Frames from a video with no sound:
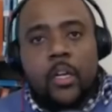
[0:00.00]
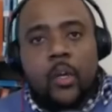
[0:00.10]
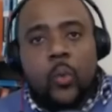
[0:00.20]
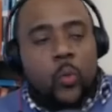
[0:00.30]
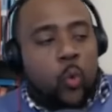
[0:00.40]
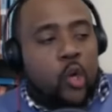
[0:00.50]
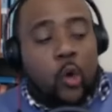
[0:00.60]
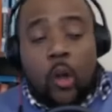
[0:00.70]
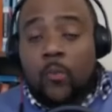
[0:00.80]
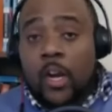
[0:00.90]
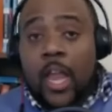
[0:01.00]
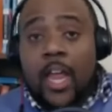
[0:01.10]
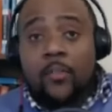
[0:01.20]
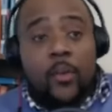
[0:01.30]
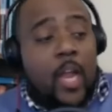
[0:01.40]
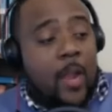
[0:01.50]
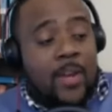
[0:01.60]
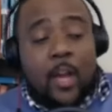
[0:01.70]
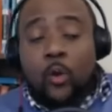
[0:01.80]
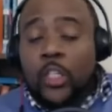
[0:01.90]
We work all of our life, and
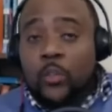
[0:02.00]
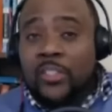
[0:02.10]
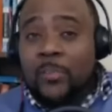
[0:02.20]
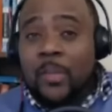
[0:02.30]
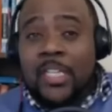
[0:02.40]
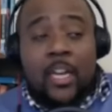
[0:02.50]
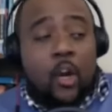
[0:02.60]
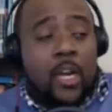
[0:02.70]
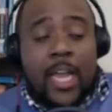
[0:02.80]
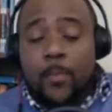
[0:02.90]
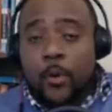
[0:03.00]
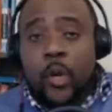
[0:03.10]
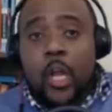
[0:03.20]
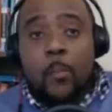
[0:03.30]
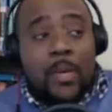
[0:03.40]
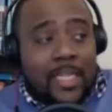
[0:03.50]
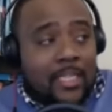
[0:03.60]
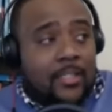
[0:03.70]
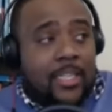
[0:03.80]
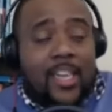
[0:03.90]
not only does it get our labor, but it
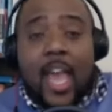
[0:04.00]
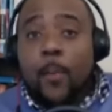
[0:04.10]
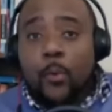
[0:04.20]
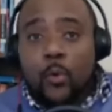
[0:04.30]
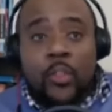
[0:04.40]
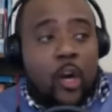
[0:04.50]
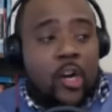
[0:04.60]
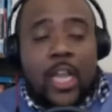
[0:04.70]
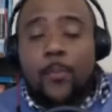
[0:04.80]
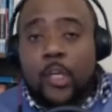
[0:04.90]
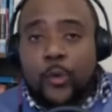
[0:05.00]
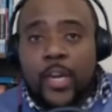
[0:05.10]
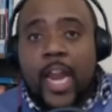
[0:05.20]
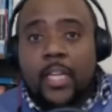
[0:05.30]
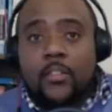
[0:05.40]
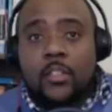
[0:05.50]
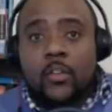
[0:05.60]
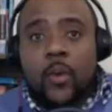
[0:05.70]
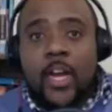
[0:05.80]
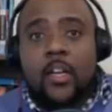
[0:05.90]
gets the capital that our labor creates,
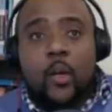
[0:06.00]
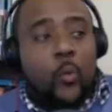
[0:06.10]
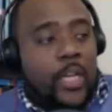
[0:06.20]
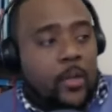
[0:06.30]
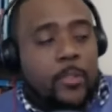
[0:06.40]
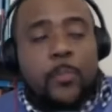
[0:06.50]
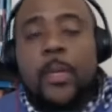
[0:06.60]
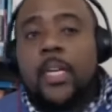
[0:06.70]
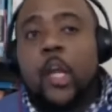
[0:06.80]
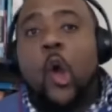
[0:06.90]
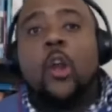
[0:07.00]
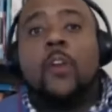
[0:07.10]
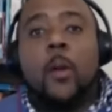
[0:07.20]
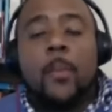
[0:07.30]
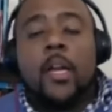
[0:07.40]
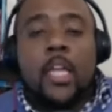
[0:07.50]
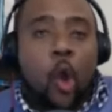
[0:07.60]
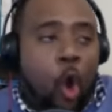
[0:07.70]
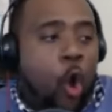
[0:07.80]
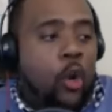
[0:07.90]
right? We end up spending all of our money,
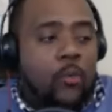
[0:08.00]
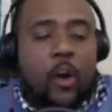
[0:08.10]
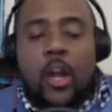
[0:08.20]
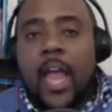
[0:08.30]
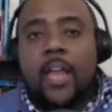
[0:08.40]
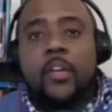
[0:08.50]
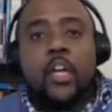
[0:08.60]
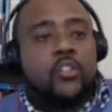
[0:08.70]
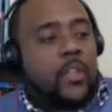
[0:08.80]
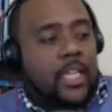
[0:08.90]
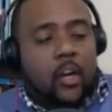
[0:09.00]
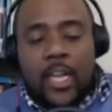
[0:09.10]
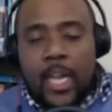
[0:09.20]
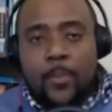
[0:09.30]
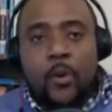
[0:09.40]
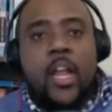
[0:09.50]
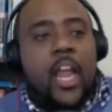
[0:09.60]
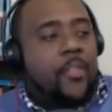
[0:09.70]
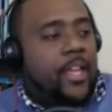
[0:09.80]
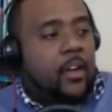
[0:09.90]
all of our life. So they get our labor,
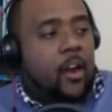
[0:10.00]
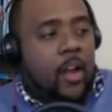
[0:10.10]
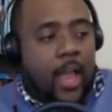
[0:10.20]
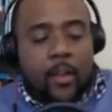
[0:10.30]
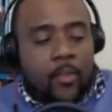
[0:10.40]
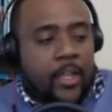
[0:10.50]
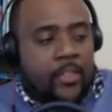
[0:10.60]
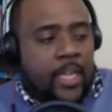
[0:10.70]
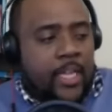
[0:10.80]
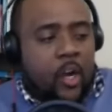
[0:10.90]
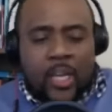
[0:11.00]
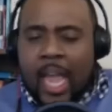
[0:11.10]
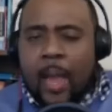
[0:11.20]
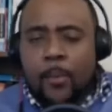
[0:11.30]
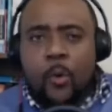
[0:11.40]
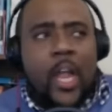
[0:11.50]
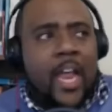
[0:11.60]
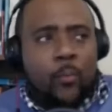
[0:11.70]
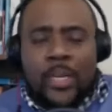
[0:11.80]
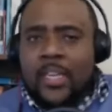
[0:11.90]
and they get our life, or they, they get our capital,
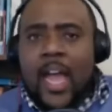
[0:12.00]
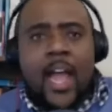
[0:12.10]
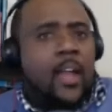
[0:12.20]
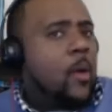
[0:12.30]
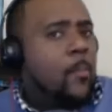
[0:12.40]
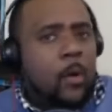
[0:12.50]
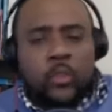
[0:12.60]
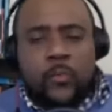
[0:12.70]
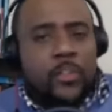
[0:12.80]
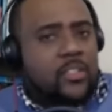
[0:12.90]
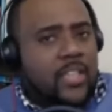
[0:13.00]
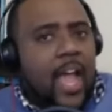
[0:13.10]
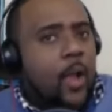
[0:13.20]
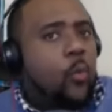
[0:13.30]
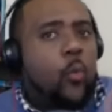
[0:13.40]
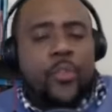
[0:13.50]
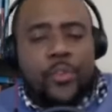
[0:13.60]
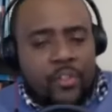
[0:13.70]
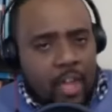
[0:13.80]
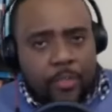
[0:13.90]
and we die. Most of us die with
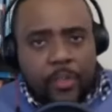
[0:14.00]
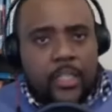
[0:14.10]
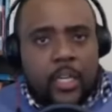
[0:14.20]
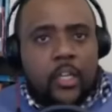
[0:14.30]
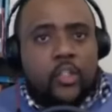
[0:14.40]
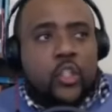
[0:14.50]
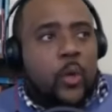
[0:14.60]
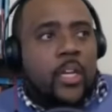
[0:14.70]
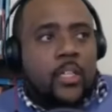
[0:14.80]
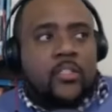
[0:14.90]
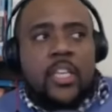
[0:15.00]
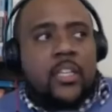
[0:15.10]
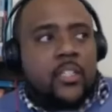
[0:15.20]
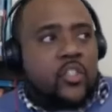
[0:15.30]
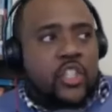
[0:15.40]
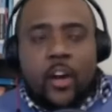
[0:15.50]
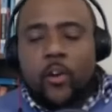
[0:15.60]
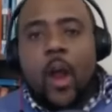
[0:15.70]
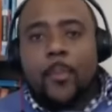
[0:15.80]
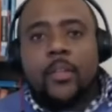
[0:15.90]
nothing. So it is it is
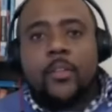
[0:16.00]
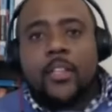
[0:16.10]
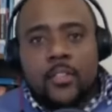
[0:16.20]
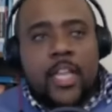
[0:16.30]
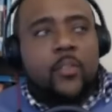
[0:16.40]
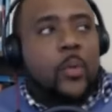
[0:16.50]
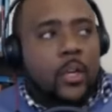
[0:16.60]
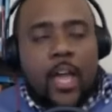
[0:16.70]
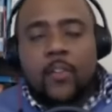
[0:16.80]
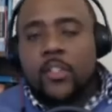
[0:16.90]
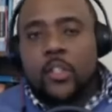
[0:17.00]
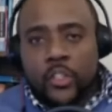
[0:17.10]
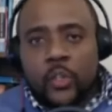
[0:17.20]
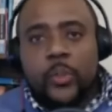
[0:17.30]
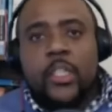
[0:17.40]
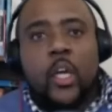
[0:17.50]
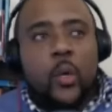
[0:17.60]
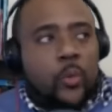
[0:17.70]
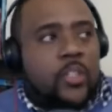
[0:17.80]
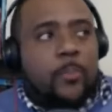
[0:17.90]
sharecropping. That's that's what a lot of us are doing.
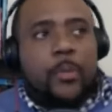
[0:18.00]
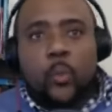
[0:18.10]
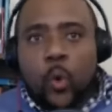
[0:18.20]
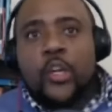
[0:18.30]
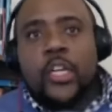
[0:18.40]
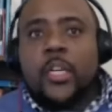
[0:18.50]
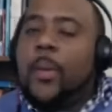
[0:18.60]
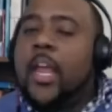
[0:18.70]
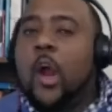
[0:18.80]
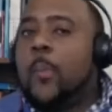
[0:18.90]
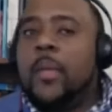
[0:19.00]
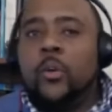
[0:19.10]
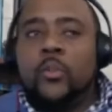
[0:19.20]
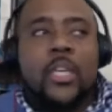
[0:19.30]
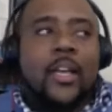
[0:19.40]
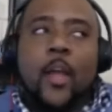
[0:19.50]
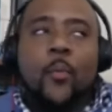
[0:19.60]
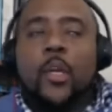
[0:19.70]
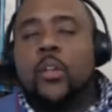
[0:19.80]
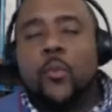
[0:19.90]
We're simply working to pay our bills, and
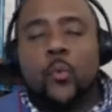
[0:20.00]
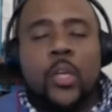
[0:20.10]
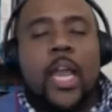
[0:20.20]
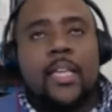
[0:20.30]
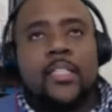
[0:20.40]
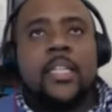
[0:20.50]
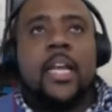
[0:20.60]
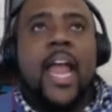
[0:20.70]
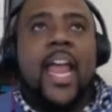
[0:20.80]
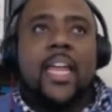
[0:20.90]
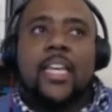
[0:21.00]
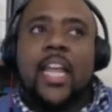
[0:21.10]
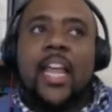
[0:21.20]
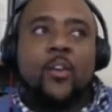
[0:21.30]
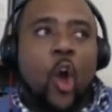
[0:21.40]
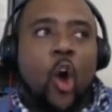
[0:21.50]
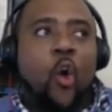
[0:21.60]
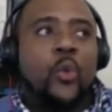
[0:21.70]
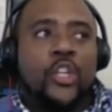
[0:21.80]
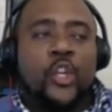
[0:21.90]
we don't even realize it. And and
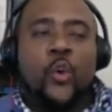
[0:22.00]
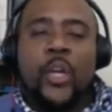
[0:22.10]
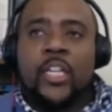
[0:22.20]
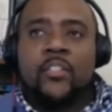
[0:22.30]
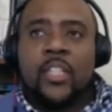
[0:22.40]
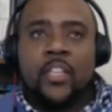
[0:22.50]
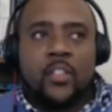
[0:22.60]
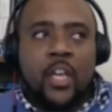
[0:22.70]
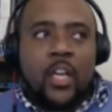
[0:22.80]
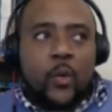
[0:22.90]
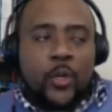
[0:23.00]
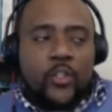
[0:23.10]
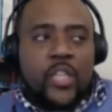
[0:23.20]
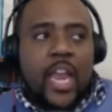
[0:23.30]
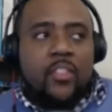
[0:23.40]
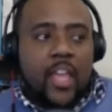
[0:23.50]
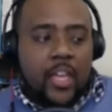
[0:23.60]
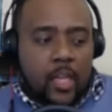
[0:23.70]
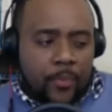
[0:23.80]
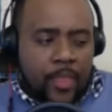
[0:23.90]
all we're doing is is we're saying
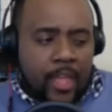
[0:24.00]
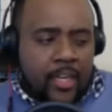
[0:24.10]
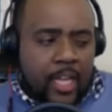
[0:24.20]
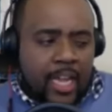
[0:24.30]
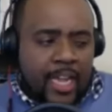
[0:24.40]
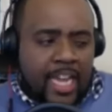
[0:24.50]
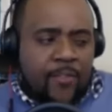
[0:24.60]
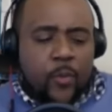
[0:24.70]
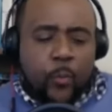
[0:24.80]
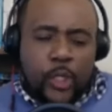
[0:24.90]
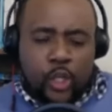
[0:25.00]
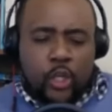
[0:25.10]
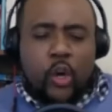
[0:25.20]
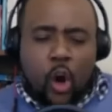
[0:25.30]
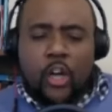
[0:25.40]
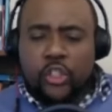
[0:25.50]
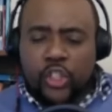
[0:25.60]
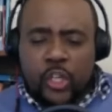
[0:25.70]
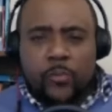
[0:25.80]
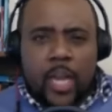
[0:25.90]
that that. Even if we took a hard
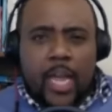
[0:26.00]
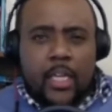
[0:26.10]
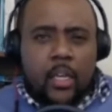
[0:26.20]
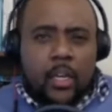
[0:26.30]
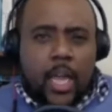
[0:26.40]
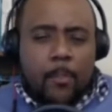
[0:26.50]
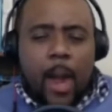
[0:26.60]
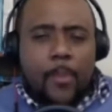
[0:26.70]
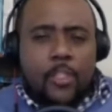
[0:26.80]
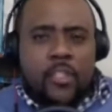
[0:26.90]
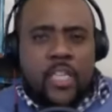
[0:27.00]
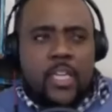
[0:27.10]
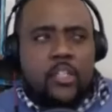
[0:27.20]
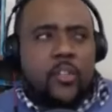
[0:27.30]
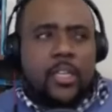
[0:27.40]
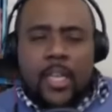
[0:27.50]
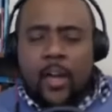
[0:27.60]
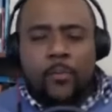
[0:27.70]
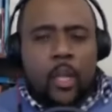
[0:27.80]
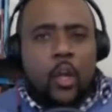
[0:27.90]
shift, like like Bobby just said, to the
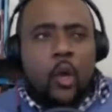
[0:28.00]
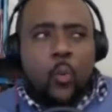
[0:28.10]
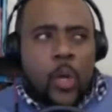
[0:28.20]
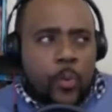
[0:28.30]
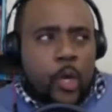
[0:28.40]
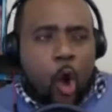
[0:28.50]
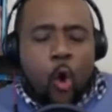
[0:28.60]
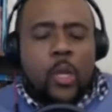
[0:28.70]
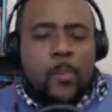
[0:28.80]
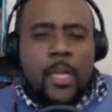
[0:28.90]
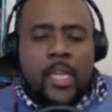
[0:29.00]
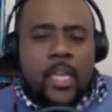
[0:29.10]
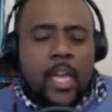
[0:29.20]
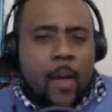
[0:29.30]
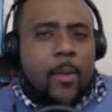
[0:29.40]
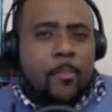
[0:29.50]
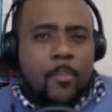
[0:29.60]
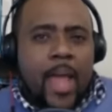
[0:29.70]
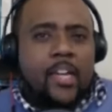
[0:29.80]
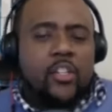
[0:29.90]
left, we would only be coming
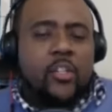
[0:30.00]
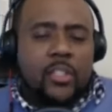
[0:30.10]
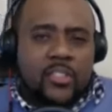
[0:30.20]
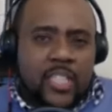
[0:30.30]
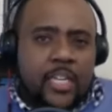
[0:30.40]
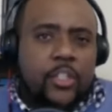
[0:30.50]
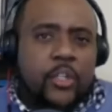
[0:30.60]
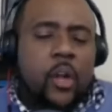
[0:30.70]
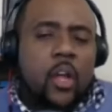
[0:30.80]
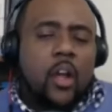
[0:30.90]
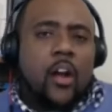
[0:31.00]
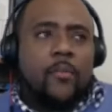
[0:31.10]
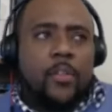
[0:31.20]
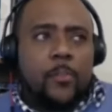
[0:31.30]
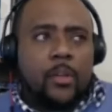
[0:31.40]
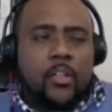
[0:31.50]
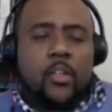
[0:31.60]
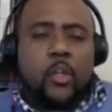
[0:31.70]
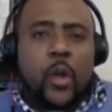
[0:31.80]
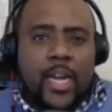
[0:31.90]
back to the center of the
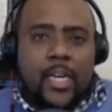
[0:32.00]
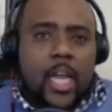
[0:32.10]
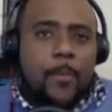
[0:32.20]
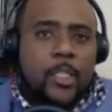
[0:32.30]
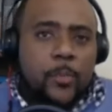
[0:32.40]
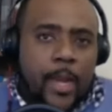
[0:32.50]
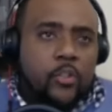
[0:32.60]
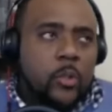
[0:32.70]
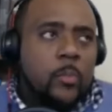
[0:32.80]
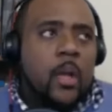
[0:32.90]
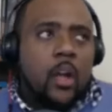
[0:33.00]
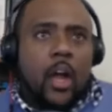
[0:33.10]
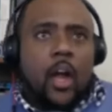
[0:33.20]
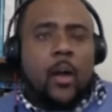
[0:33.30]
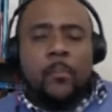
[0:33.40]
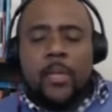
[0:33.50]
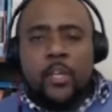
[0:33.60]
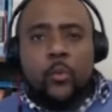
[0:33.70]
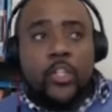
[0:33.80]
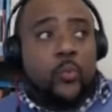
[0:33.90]
political economic spectrum um,
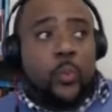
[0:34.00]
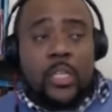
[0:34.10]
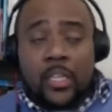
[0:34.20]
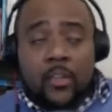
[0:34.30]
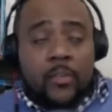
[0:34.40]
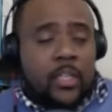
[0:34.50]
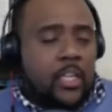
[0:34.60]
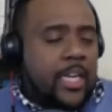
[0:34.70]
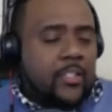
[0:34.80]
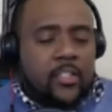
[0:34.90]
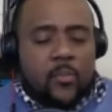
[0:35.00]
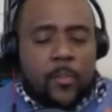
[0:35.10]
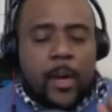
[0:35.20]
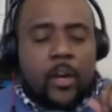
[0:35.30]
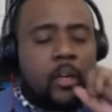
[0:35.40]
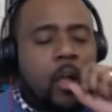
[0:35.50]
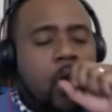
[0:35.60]
in which we live in the United States of America.